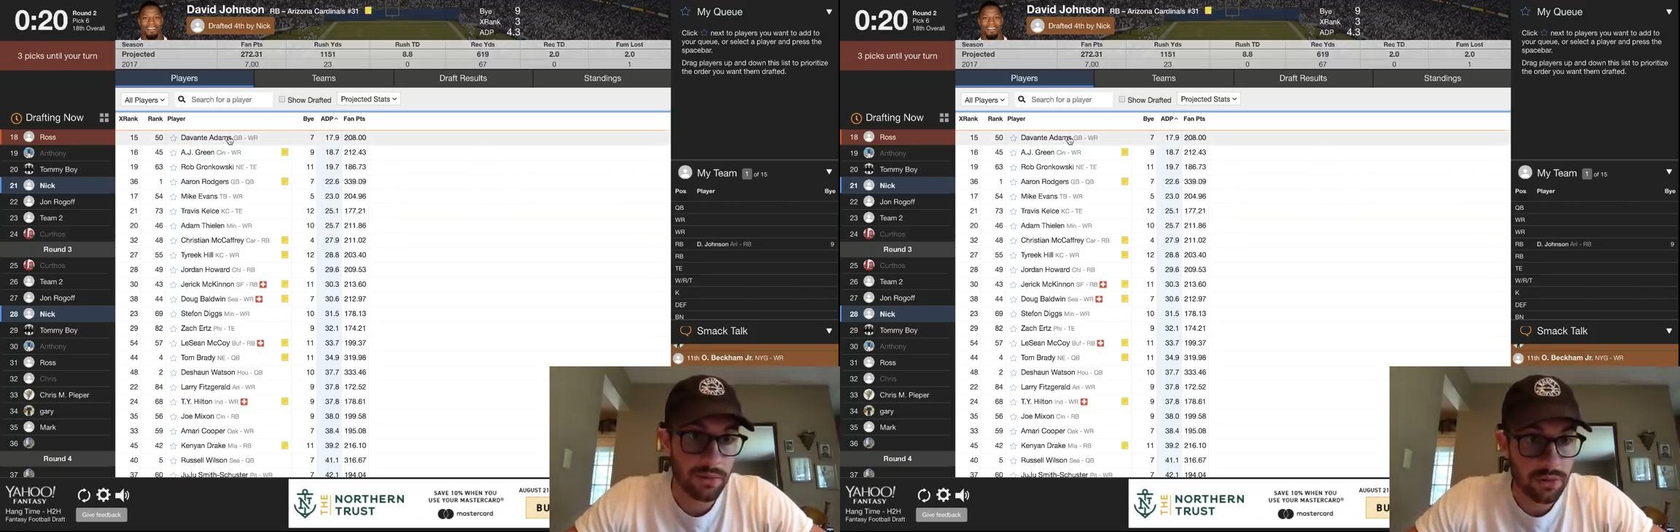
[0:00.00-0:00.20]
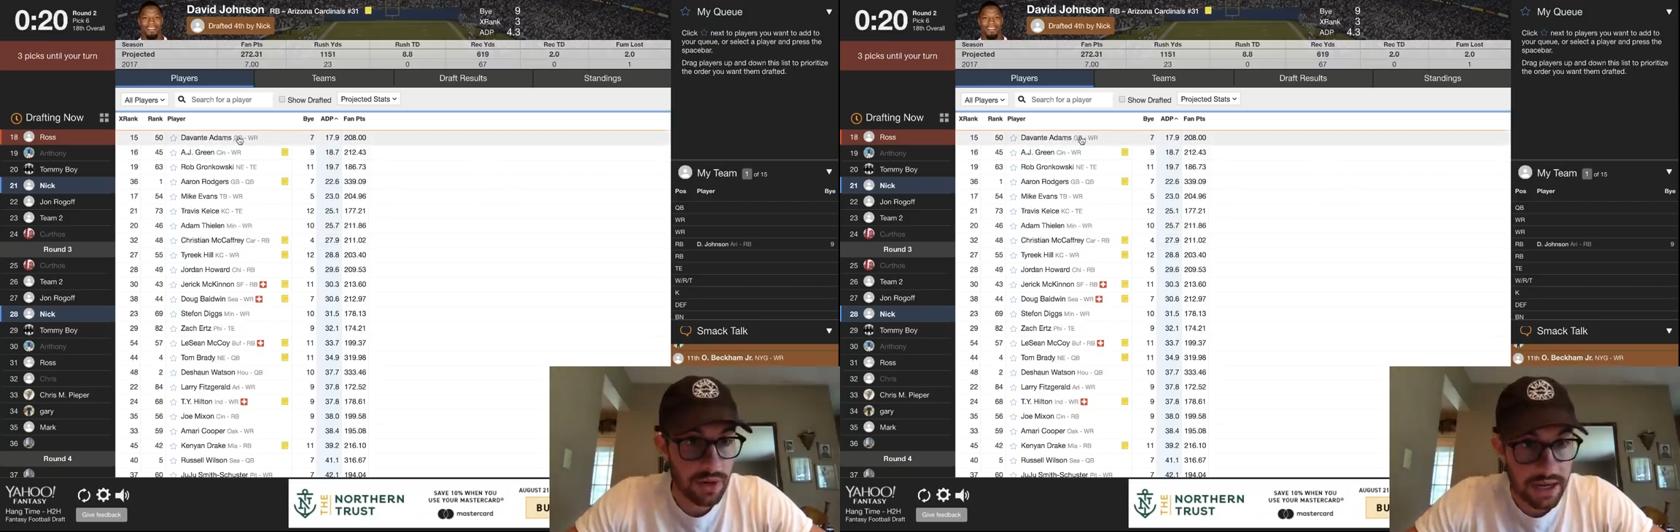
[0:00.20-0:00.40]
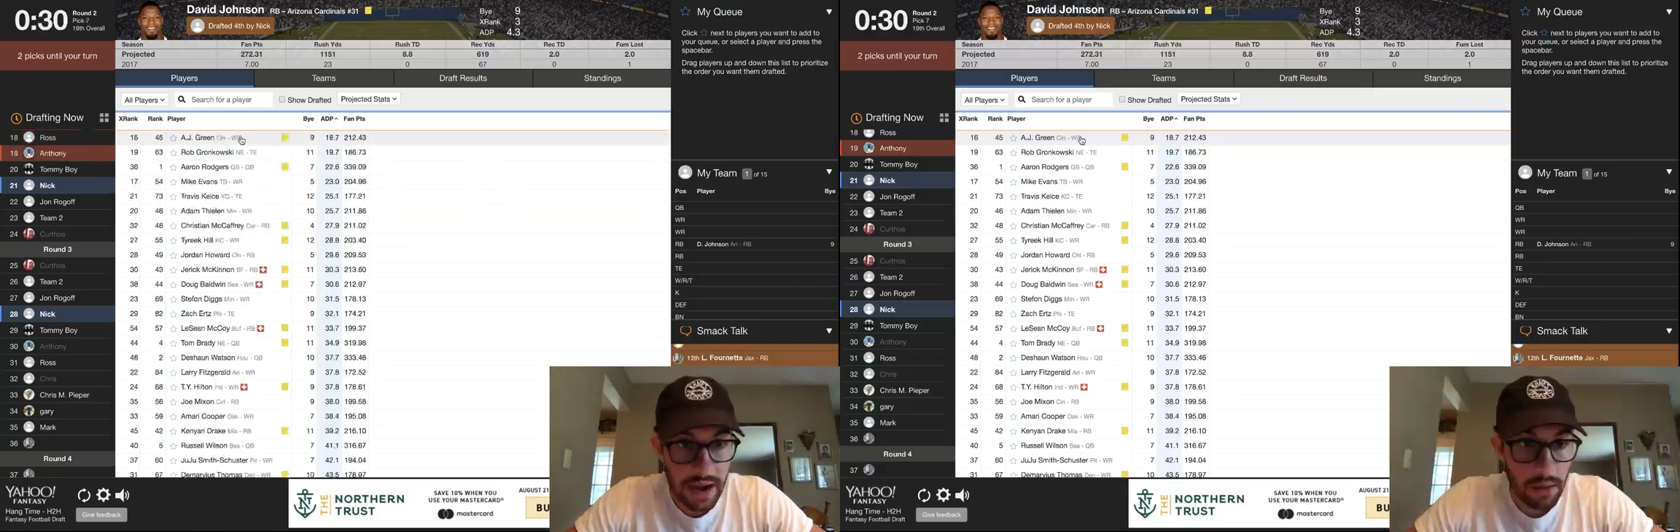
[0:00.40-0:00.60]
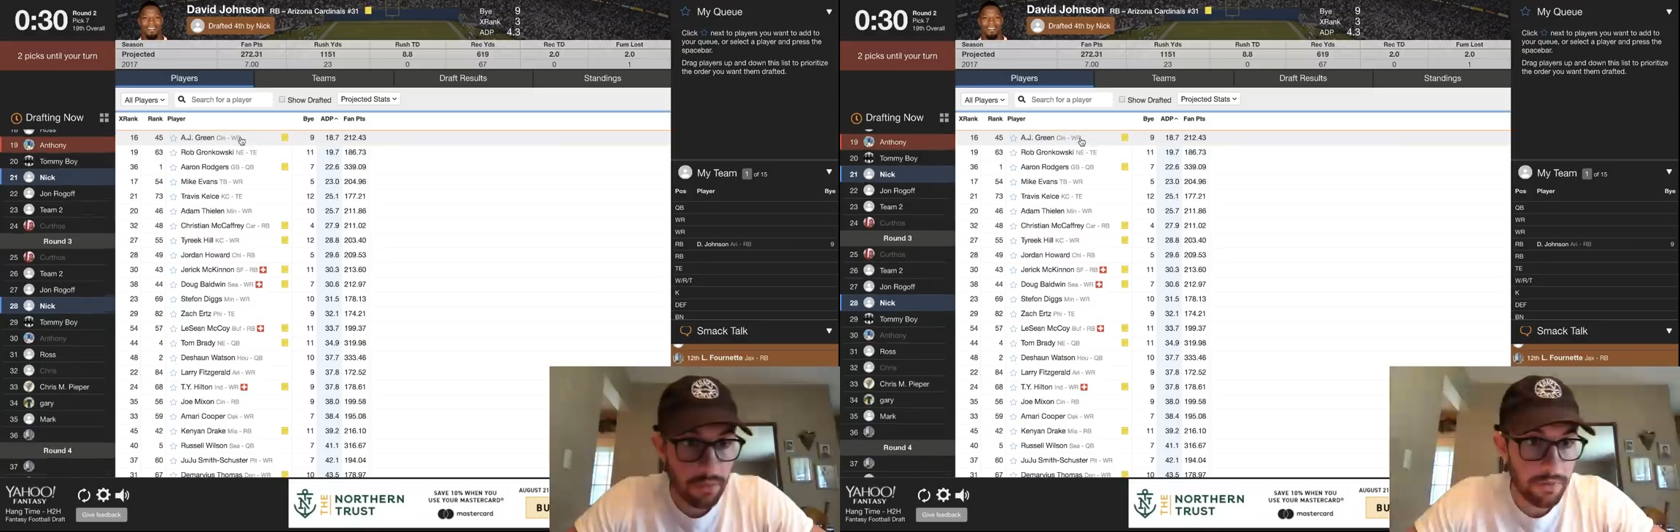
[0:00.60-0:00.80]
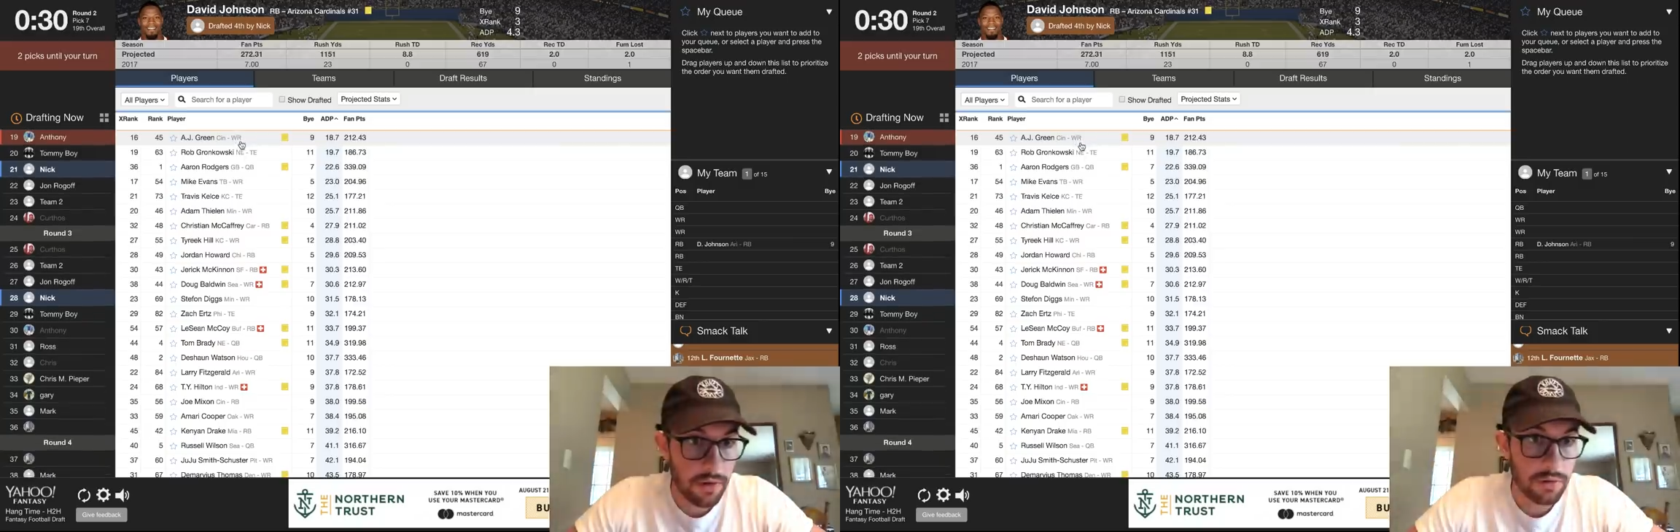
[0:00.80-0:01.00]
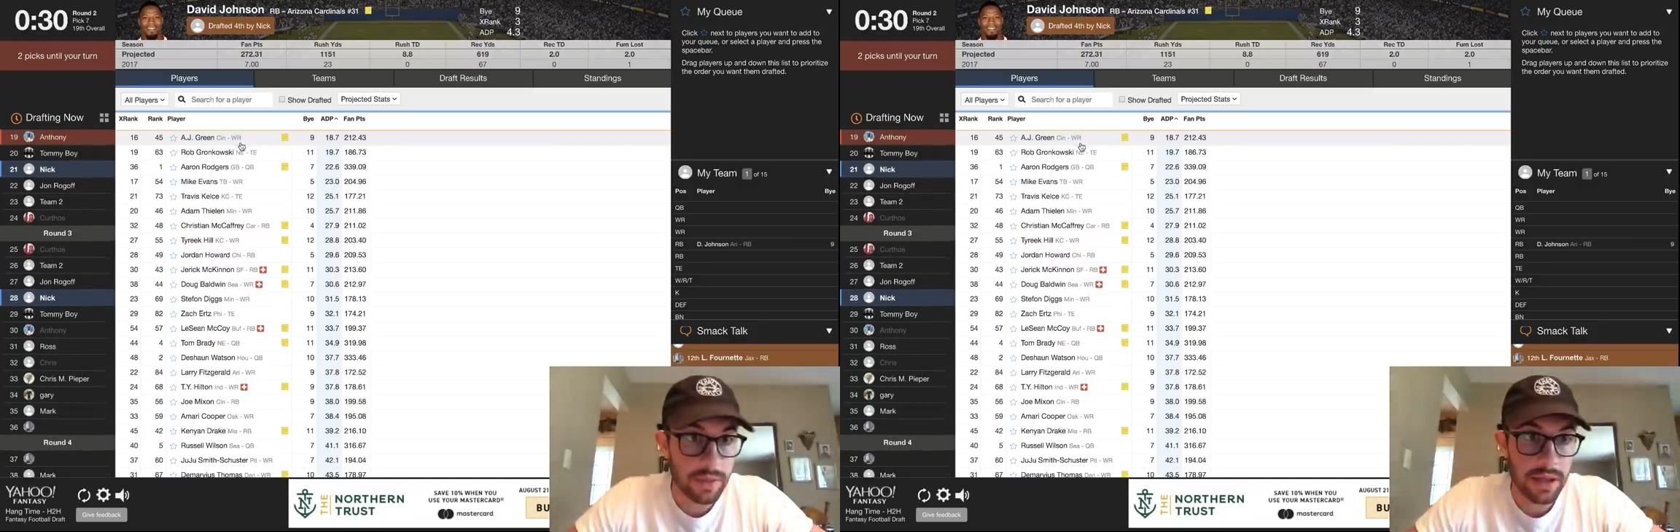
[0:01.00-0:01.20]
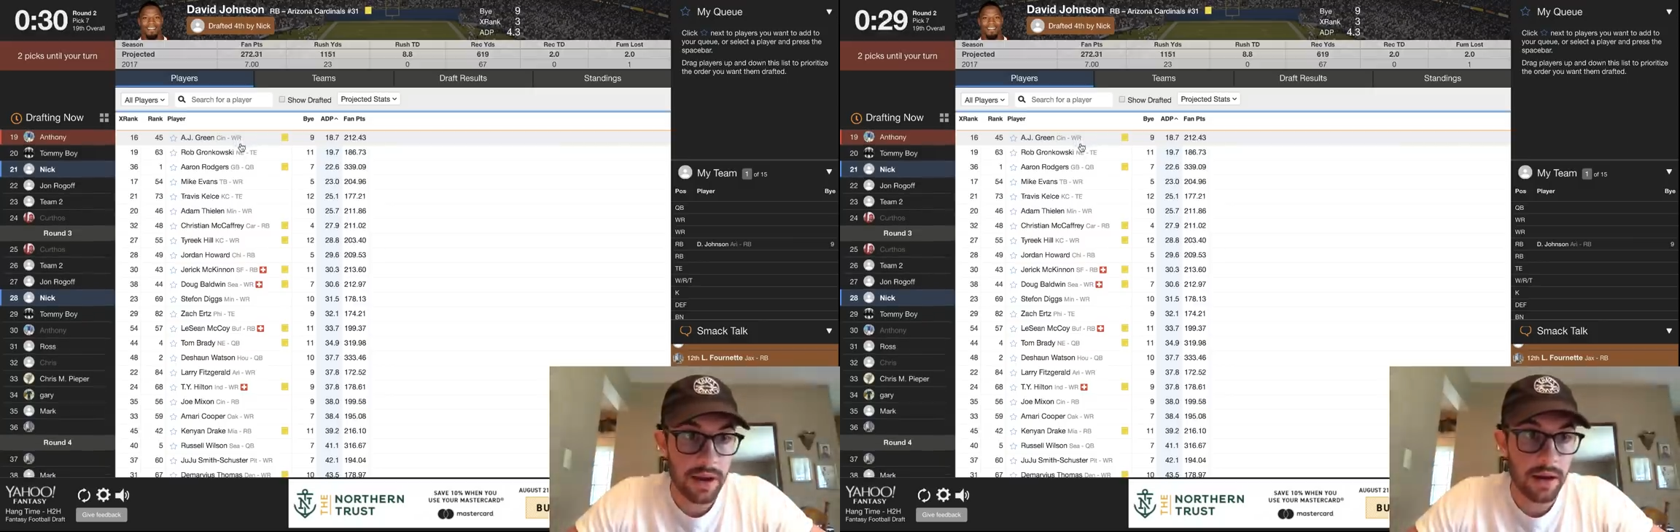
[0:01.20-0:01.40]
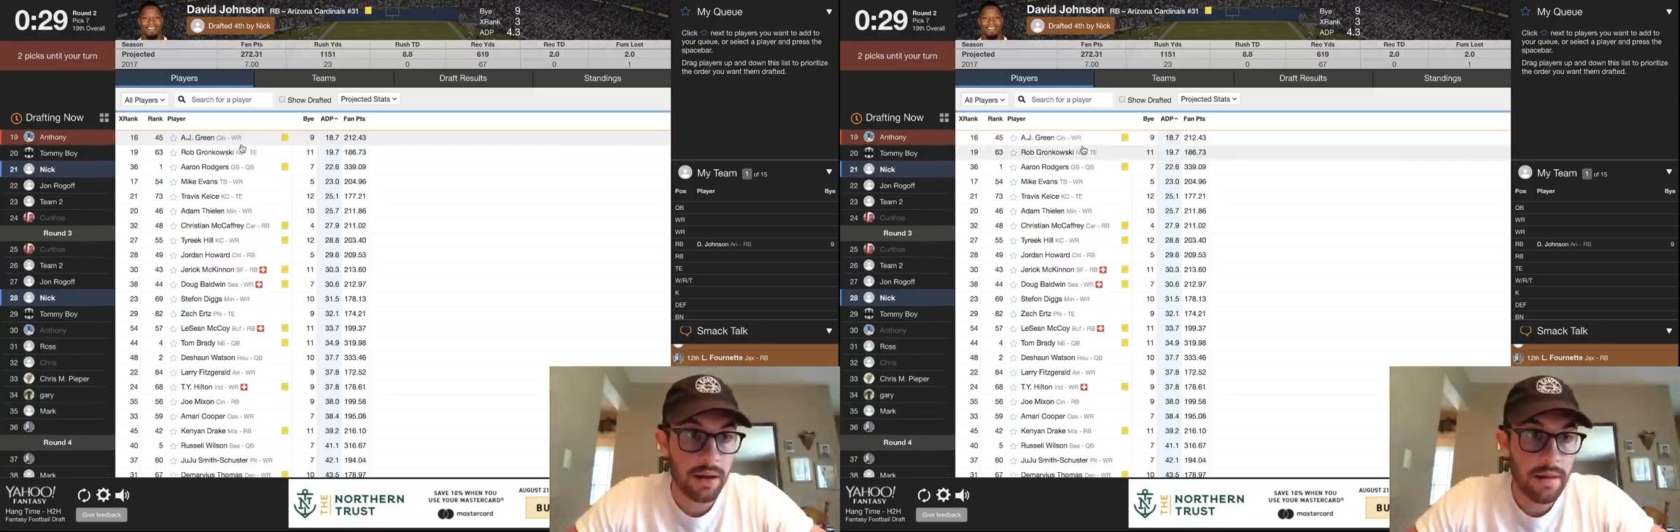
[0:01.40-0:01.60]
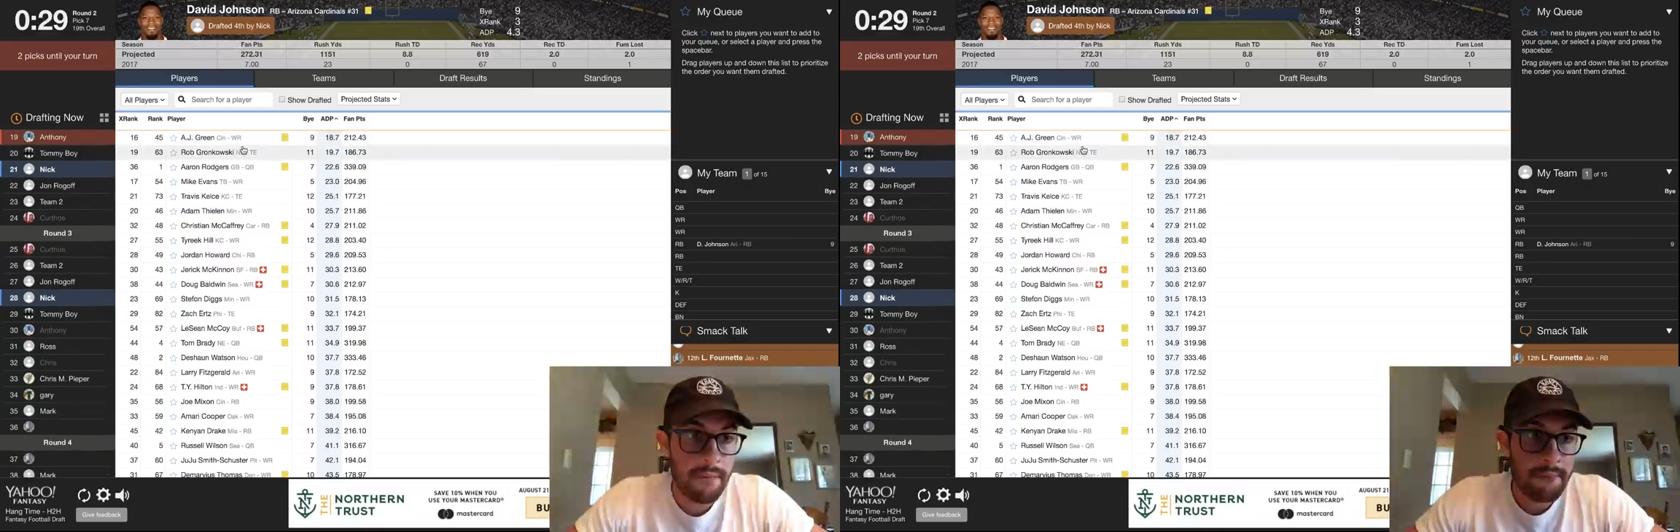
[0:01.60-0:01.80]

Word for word: who I doubt will fall to me there.